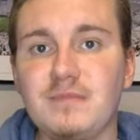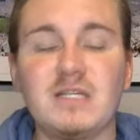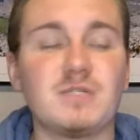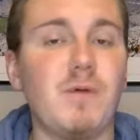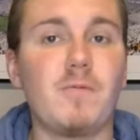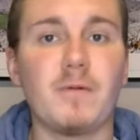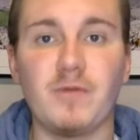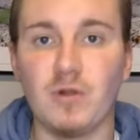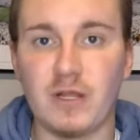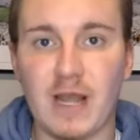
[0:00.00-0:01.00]
is Bo
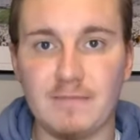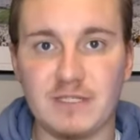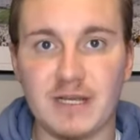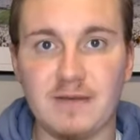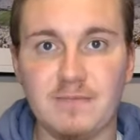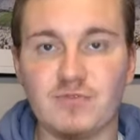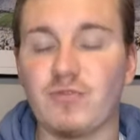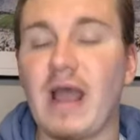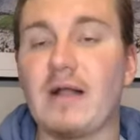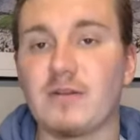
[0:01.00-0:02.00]
Prabula comes in,
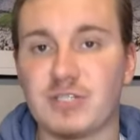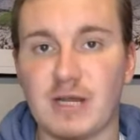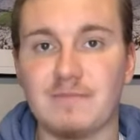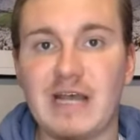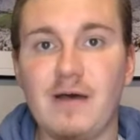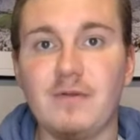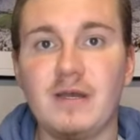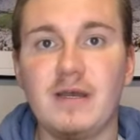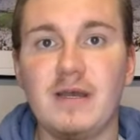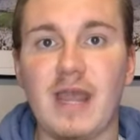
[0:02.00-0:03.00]
Drew Aller subs out,
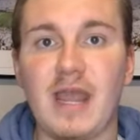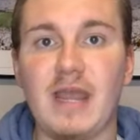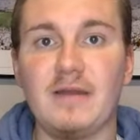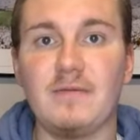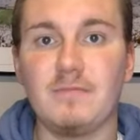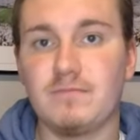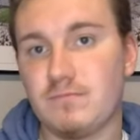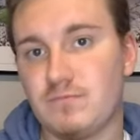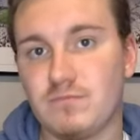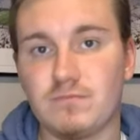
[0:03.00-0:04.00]
and
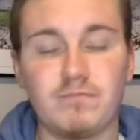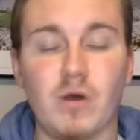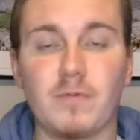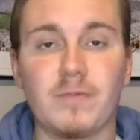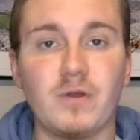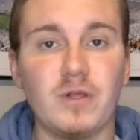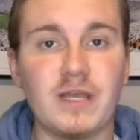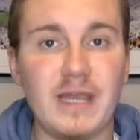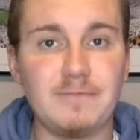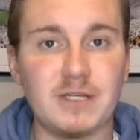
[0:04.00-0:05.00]
Bo Prabula
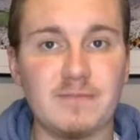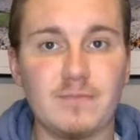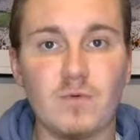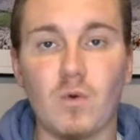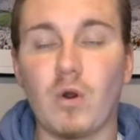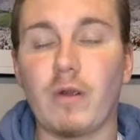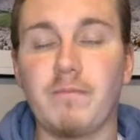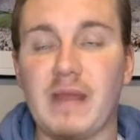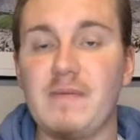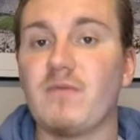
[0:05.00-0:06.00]
keeps it, or
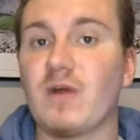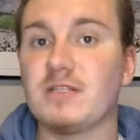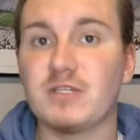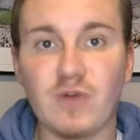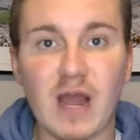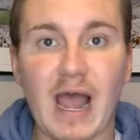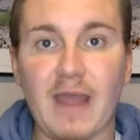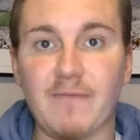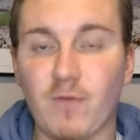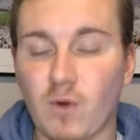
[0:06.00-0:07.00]
maybe runs a
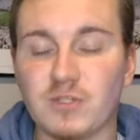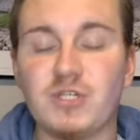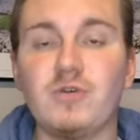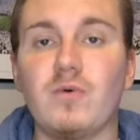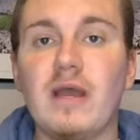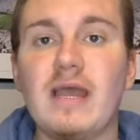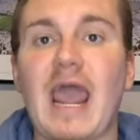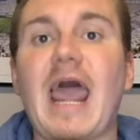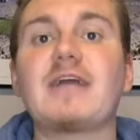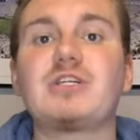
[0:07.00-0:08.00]
drive or two,
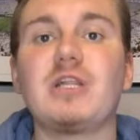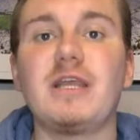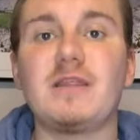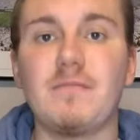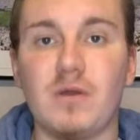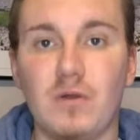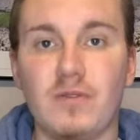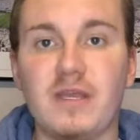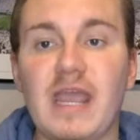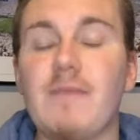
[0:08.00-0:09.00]
actually in the middle
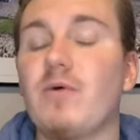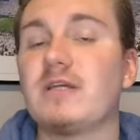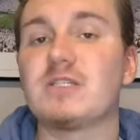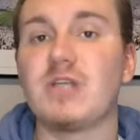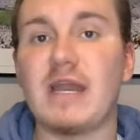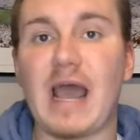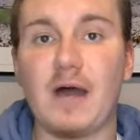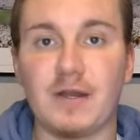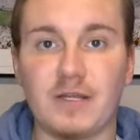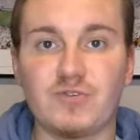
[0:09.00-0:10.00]
of the game when it's not
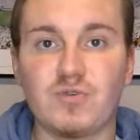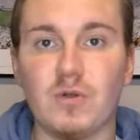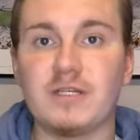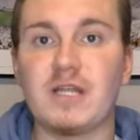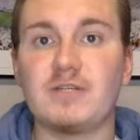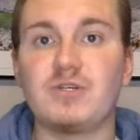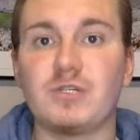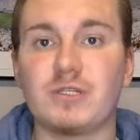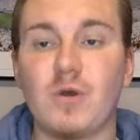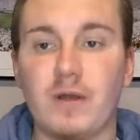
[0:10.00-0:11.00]
out of control. He's not
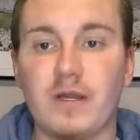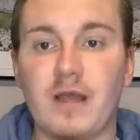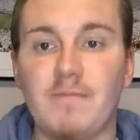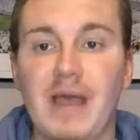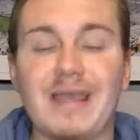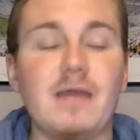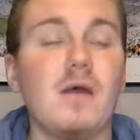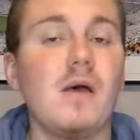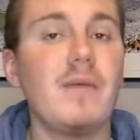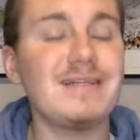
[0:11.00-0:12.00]
just going to come back
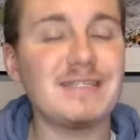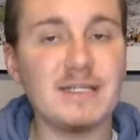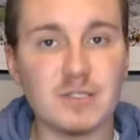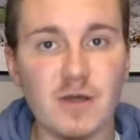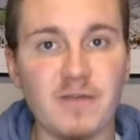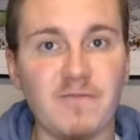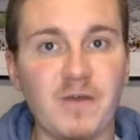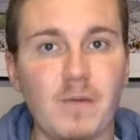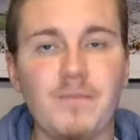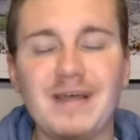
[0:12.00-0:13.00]
in. Penn State saw the
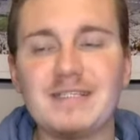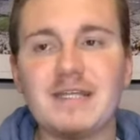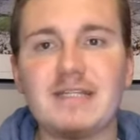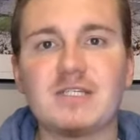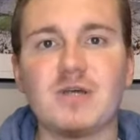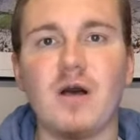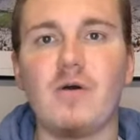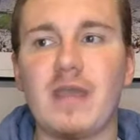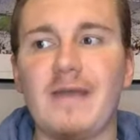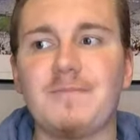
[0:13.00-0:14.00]
film. Penn State
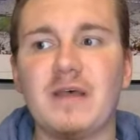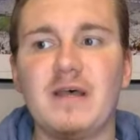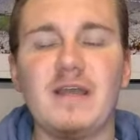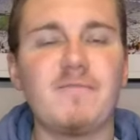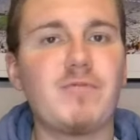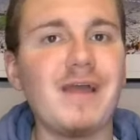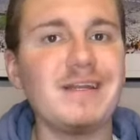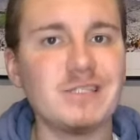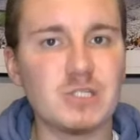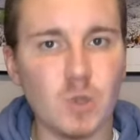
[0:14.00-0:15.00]
saw, okay, if
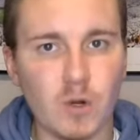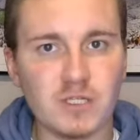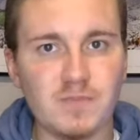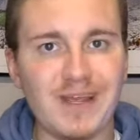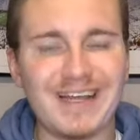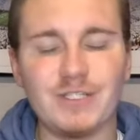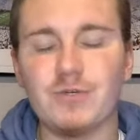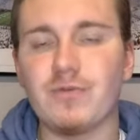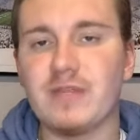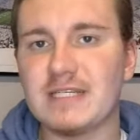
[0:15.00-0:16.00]
Brendan Sorsby can
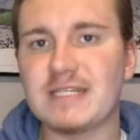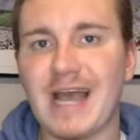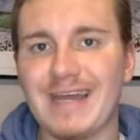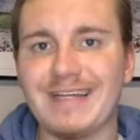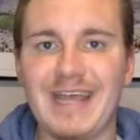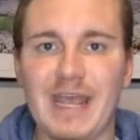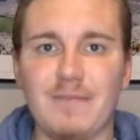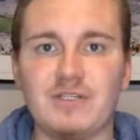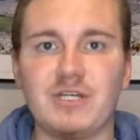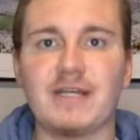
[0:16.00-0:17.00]
do this kind of
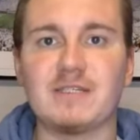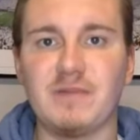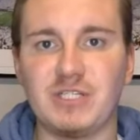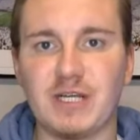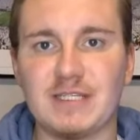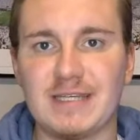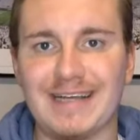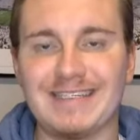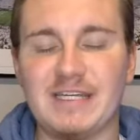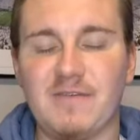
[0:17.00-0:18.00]
damage against Michigan
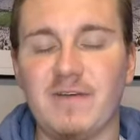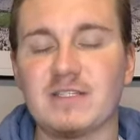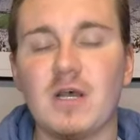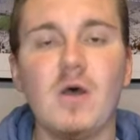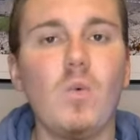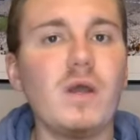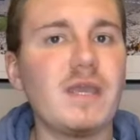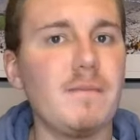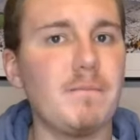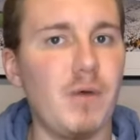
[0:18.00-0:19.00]
State's defense,
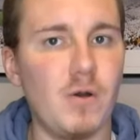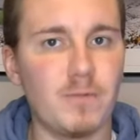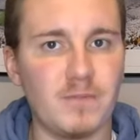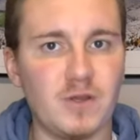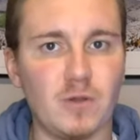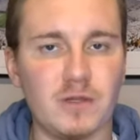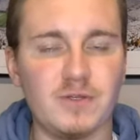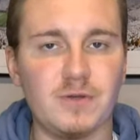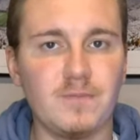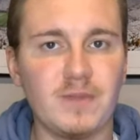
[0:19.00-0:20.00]
what can Bo Prabula
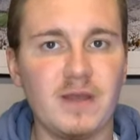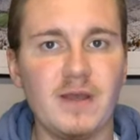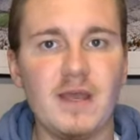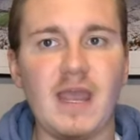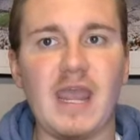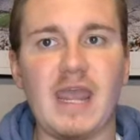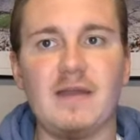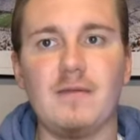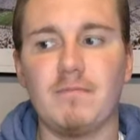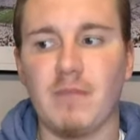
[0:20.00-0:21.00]
do?
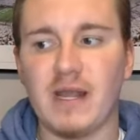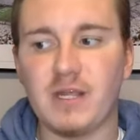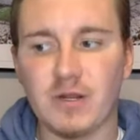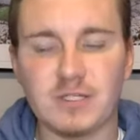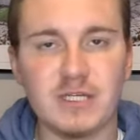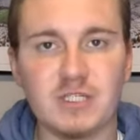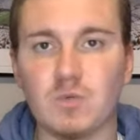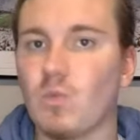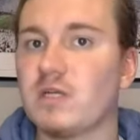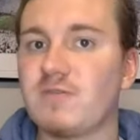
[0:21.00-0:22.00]
And Mike Yurcich
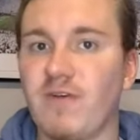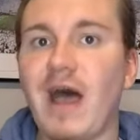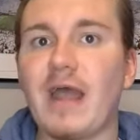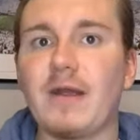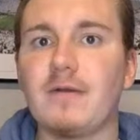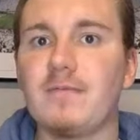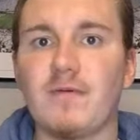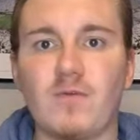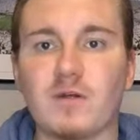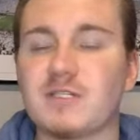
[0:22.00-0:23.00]
was fired.
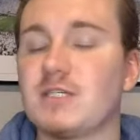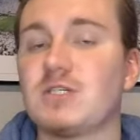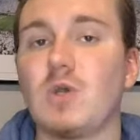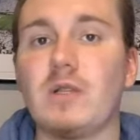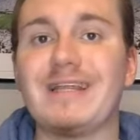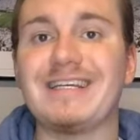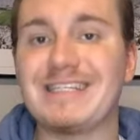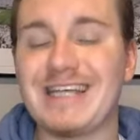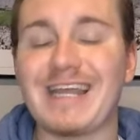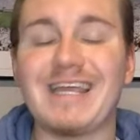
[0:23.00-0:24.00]
Of course, this is only the
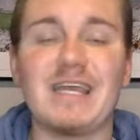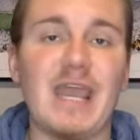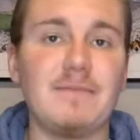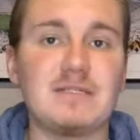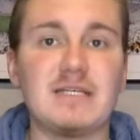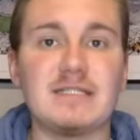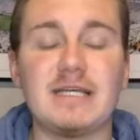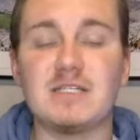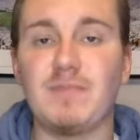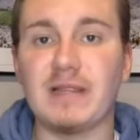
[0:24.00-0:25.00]
second game since
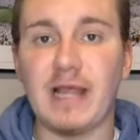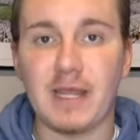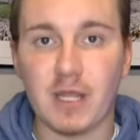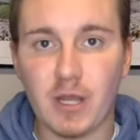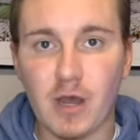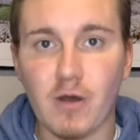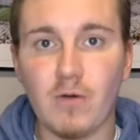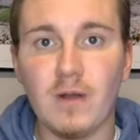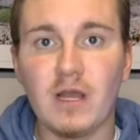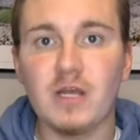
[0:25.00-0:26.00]
he's been let
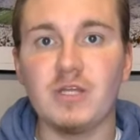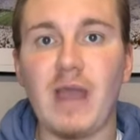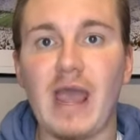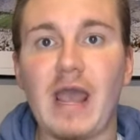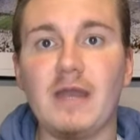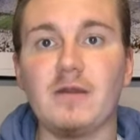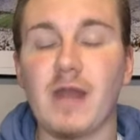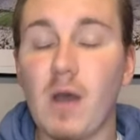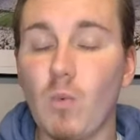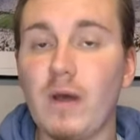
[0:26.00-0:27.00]
go. You had
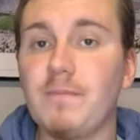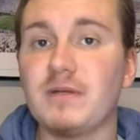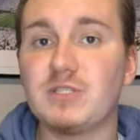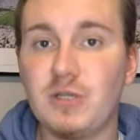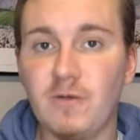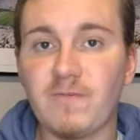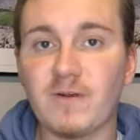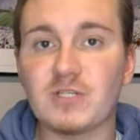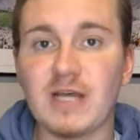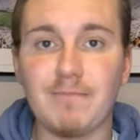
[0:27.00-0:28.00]
not one, but two
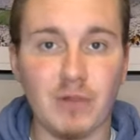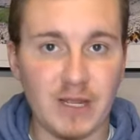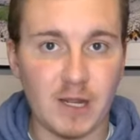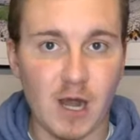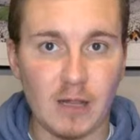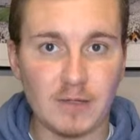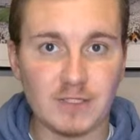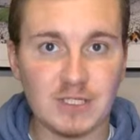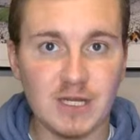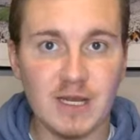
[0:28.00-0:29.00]
first-time play
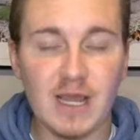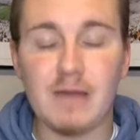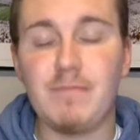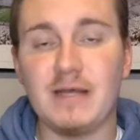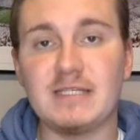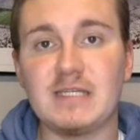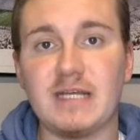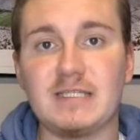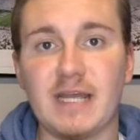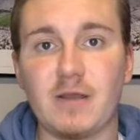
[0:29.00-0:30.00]
callers at Penn
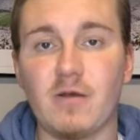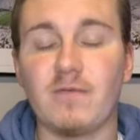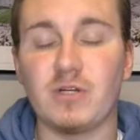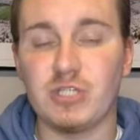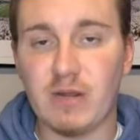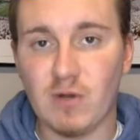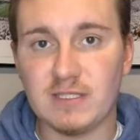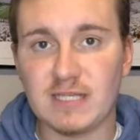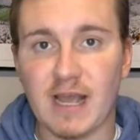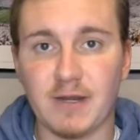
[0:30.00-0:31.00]
State takeover in
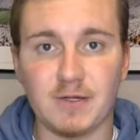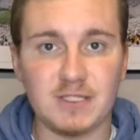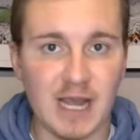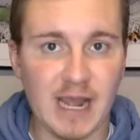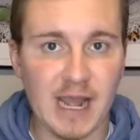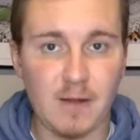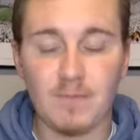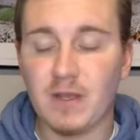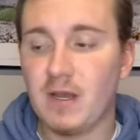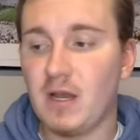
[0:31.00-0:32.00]
Jaywon Sider and Ty Howe.
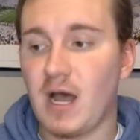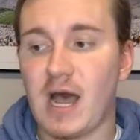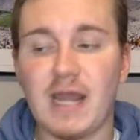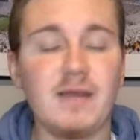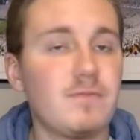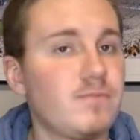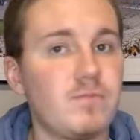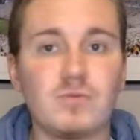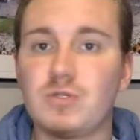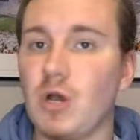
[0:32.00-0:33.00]
I
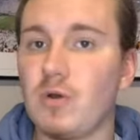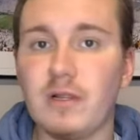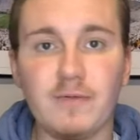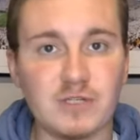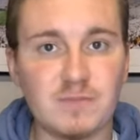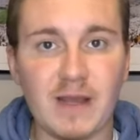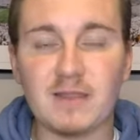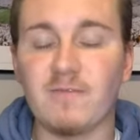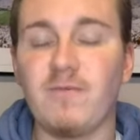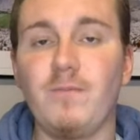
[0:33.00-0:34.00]
totally
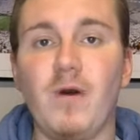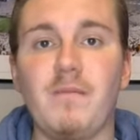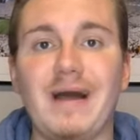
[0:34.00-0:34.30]
respect the football